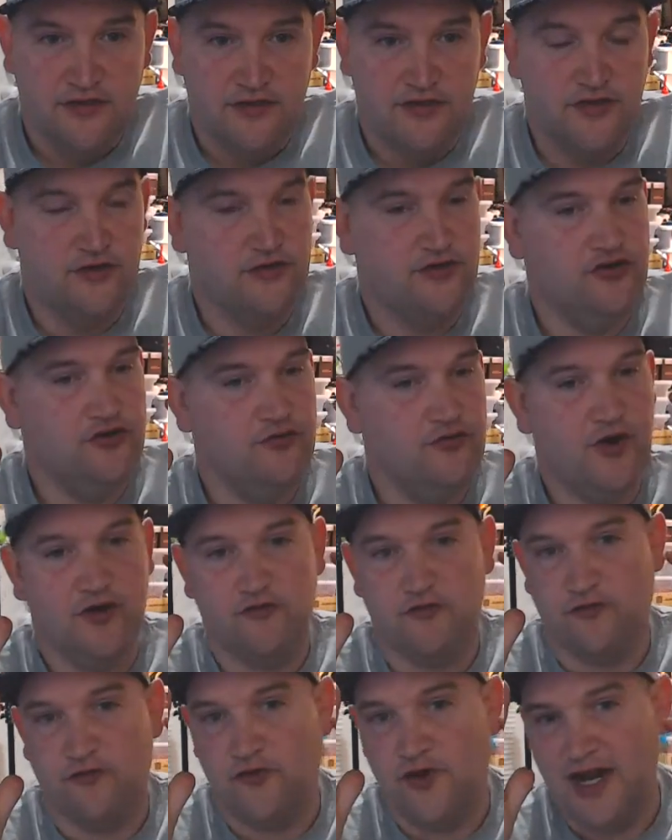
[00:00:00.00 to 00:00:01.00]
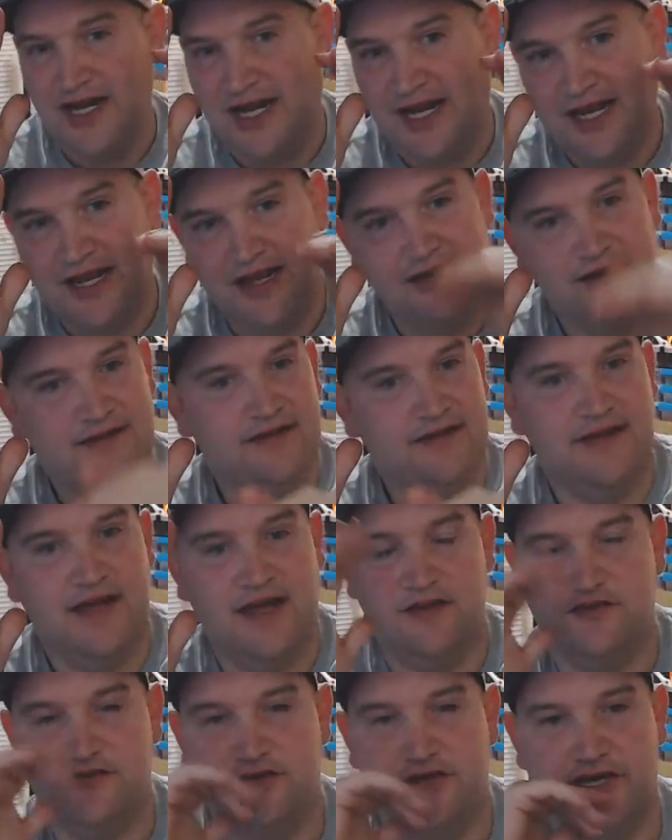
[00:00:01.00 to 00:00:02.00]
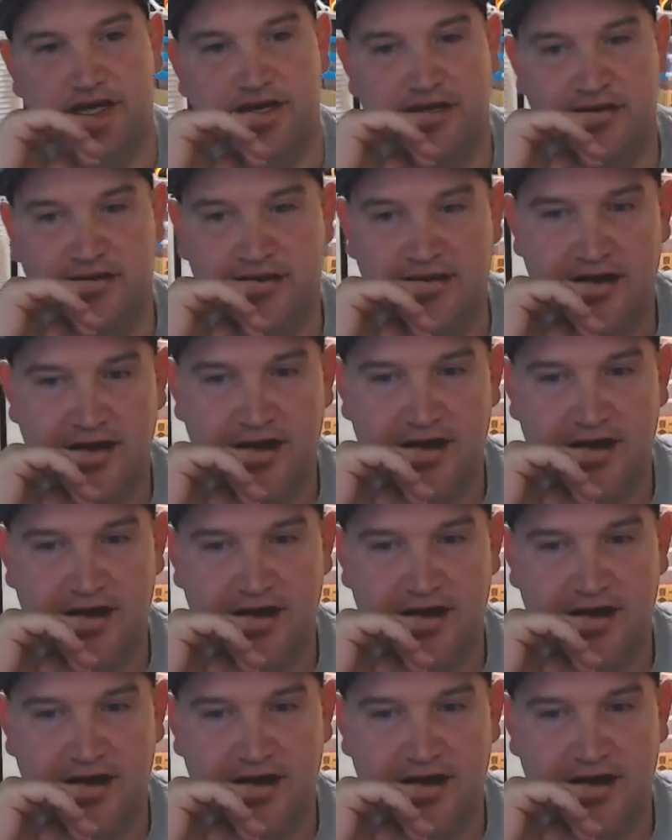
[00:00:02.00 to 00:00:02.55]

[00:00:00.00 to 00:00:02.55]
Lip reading: dude, you went right into that tree.